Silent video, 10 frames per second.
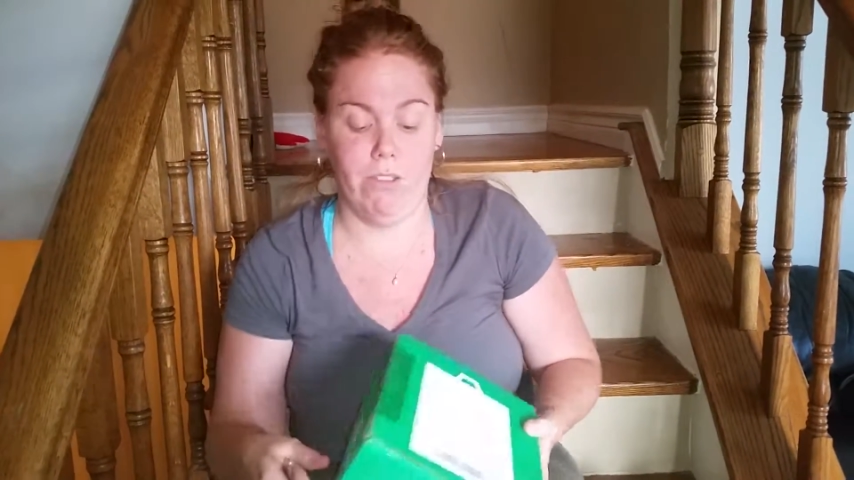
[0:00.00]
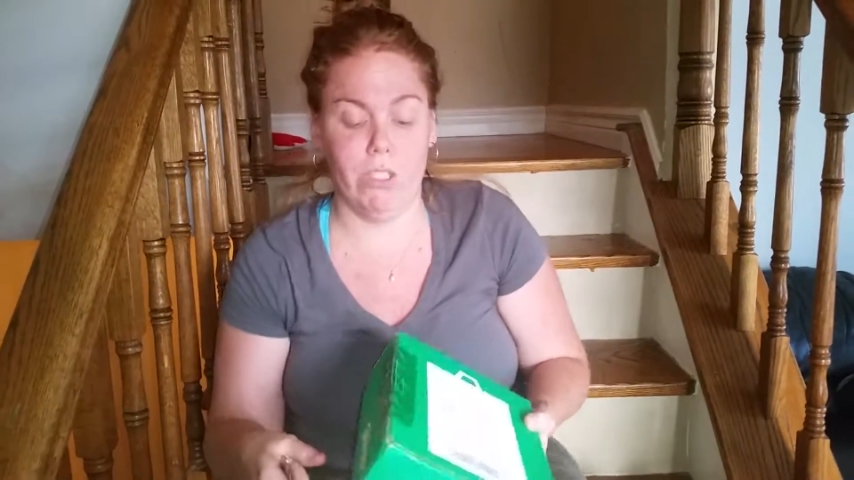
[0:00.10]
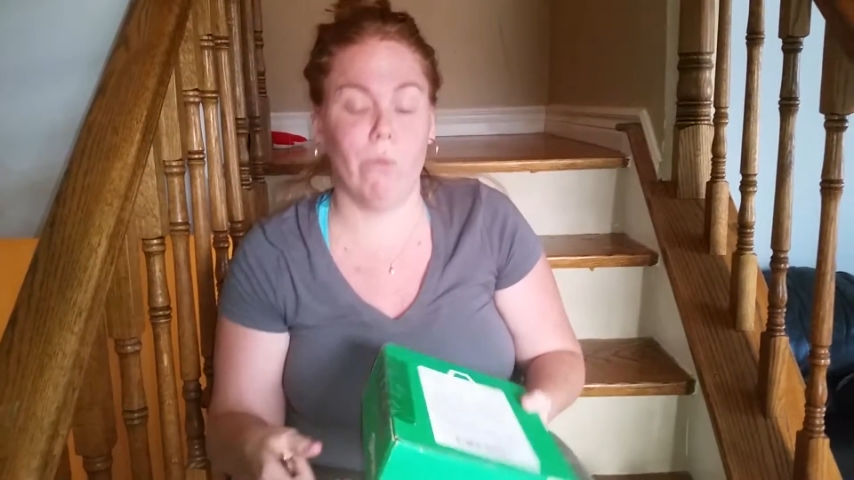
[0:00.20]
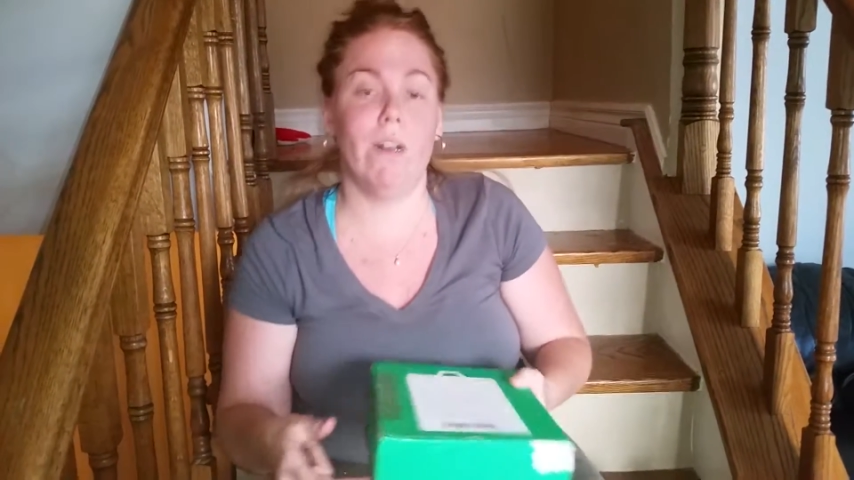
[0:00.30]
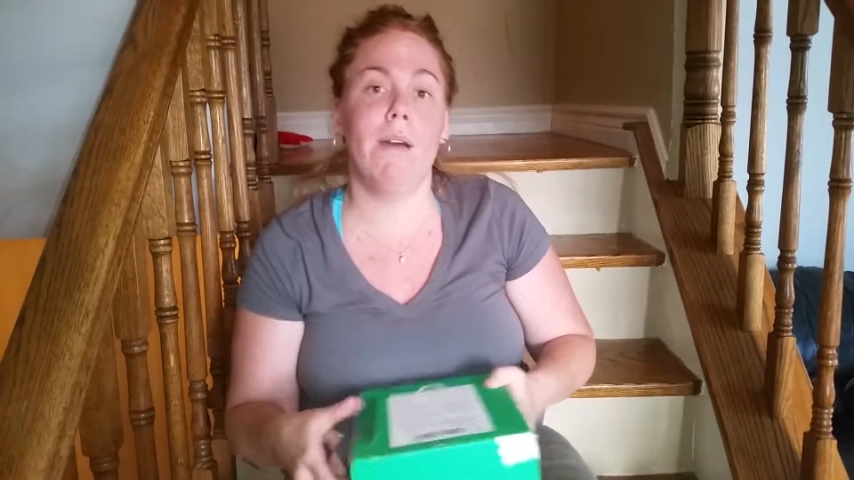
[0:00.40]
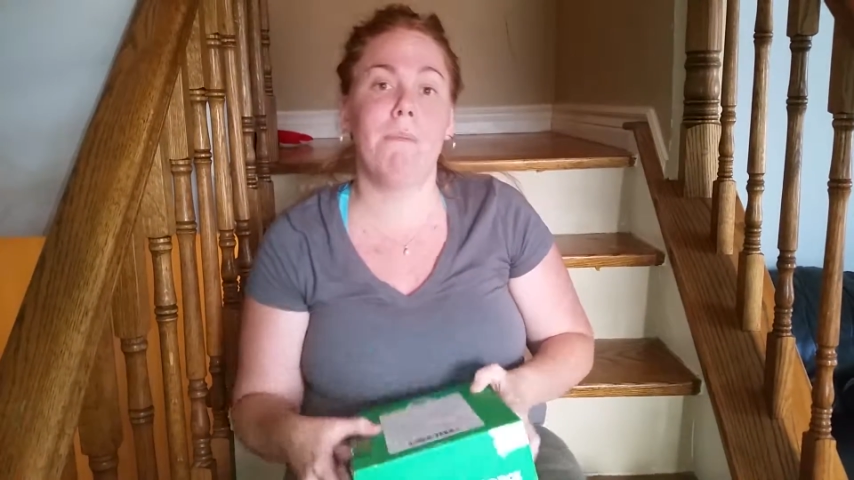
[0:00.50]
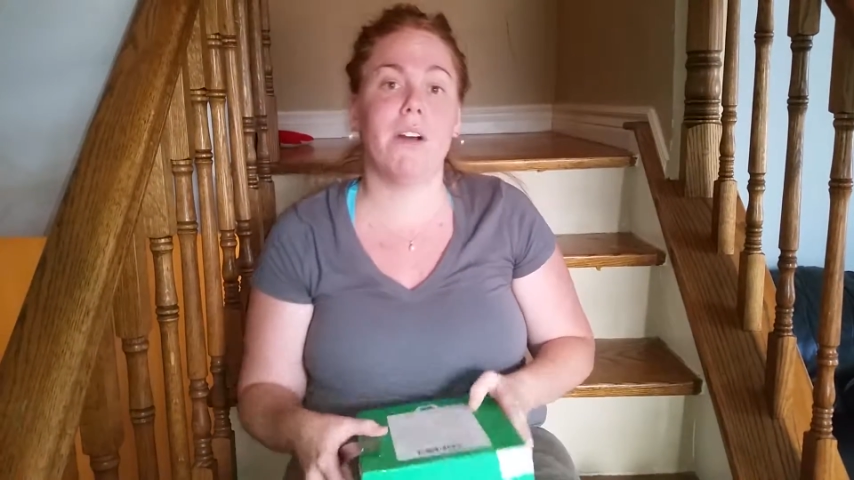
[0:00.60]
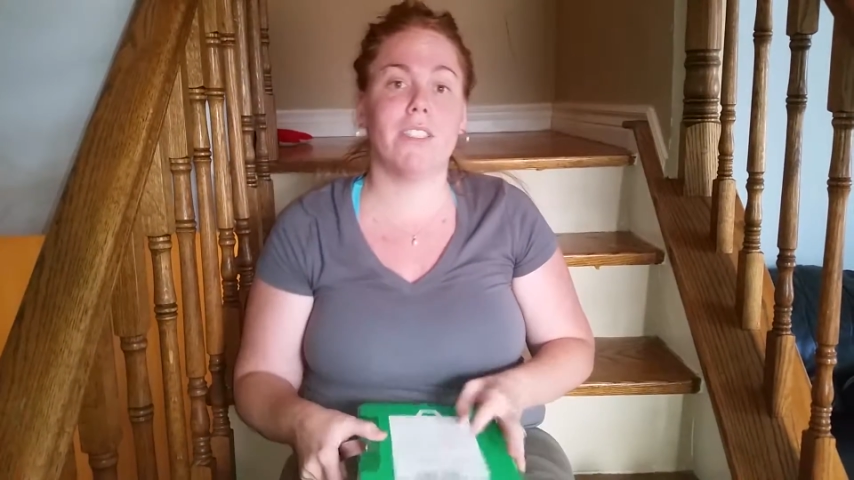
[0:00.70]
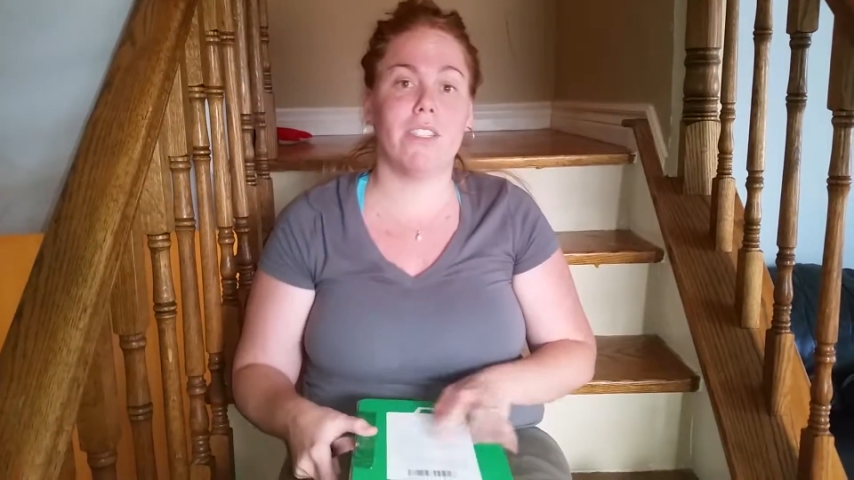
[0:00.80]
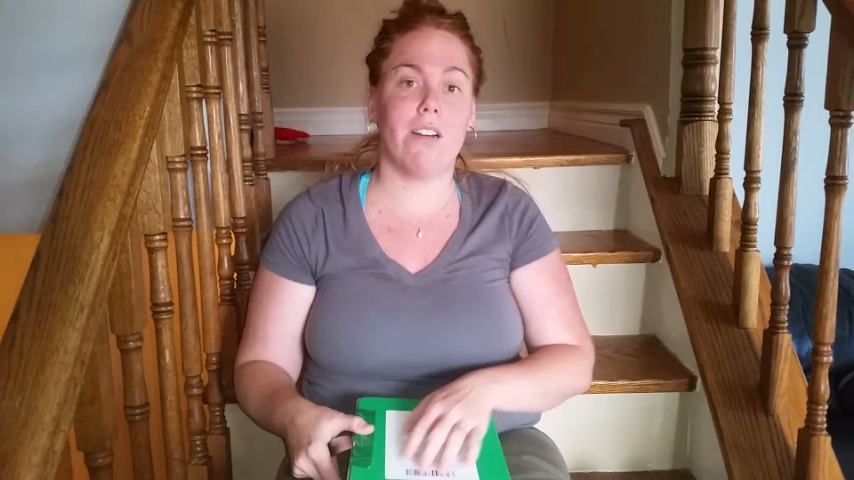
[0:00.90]
So
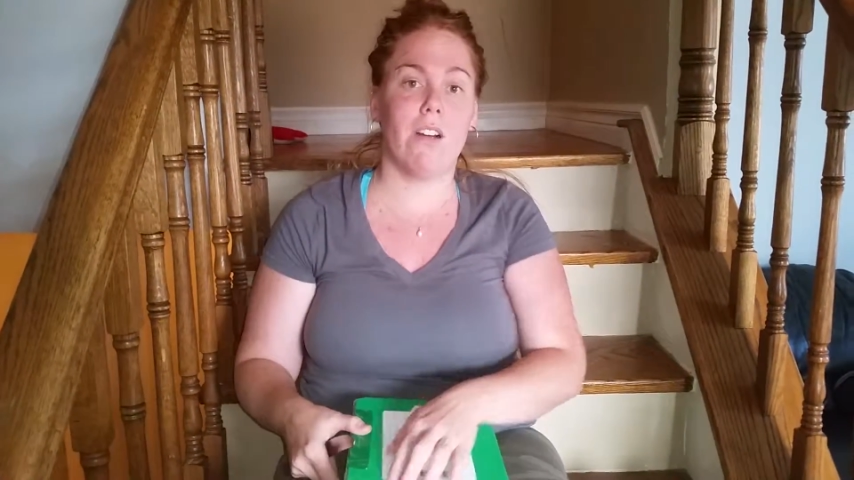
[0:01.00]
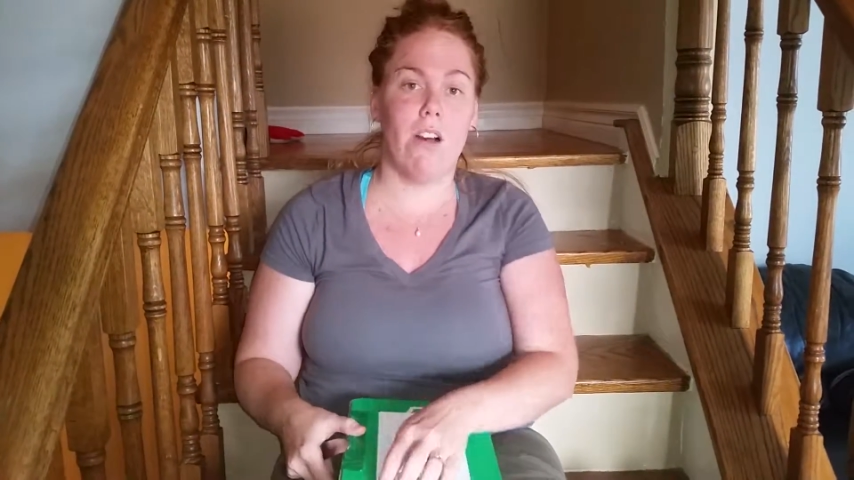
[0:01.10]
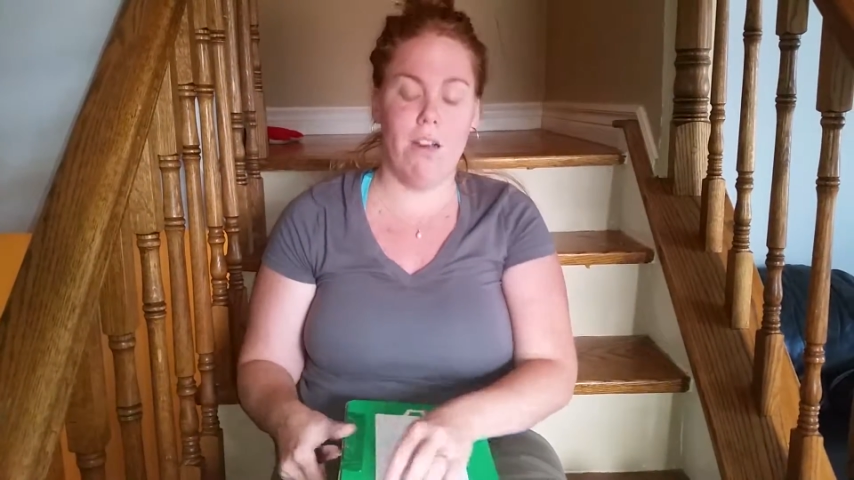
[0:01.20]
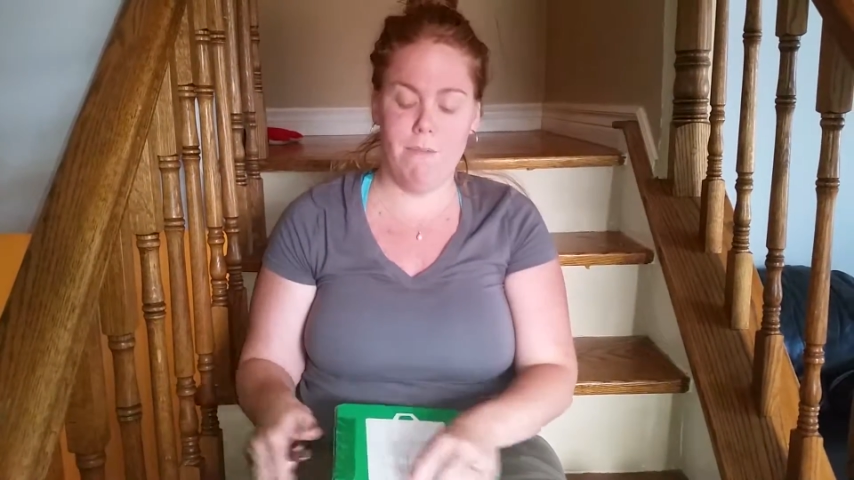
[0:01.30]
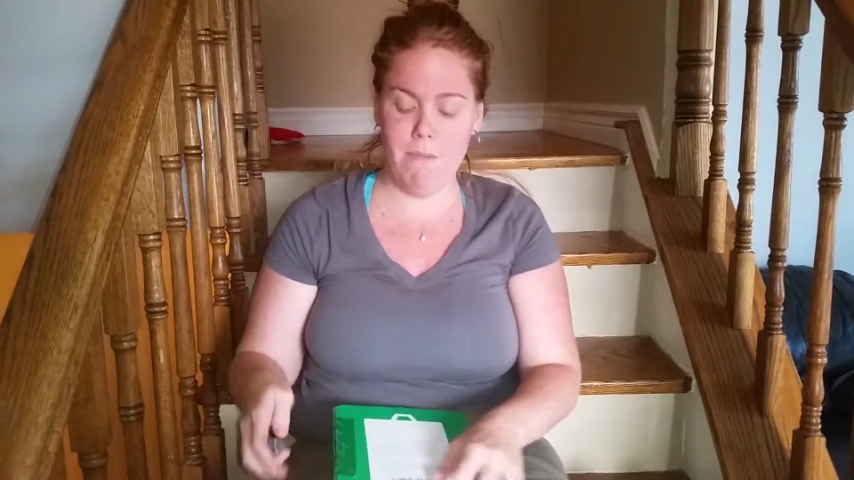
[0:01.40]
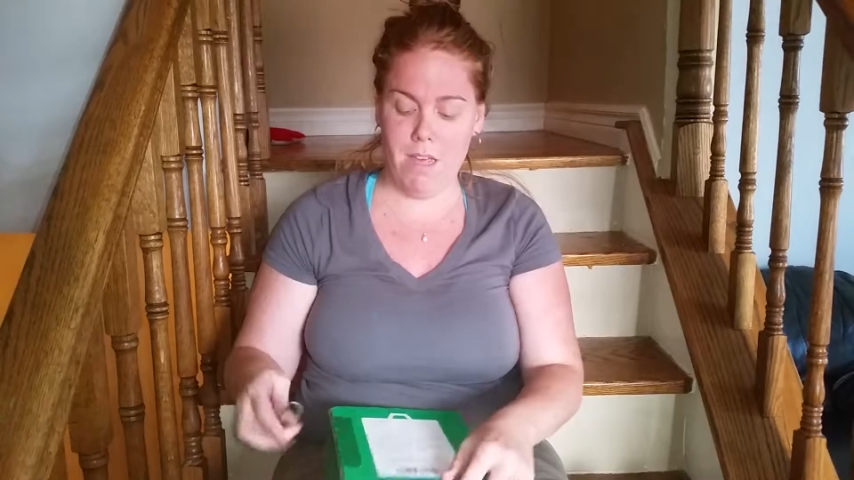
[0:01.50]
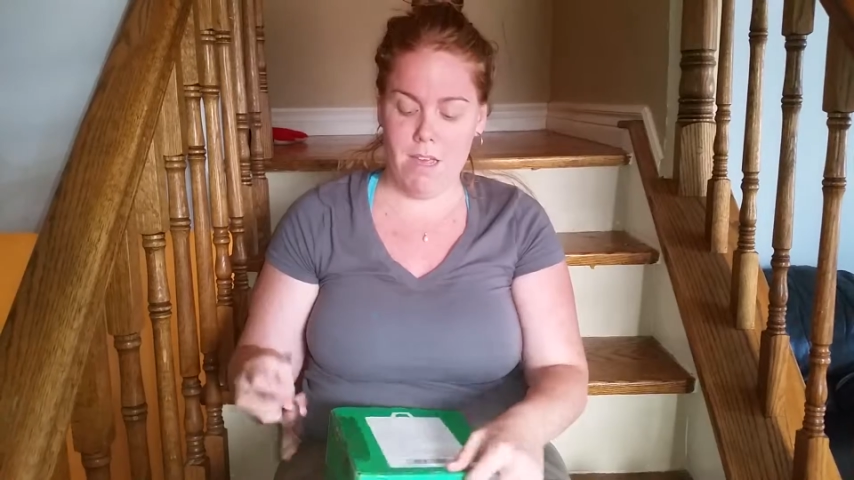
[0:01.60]
oneupbox.com.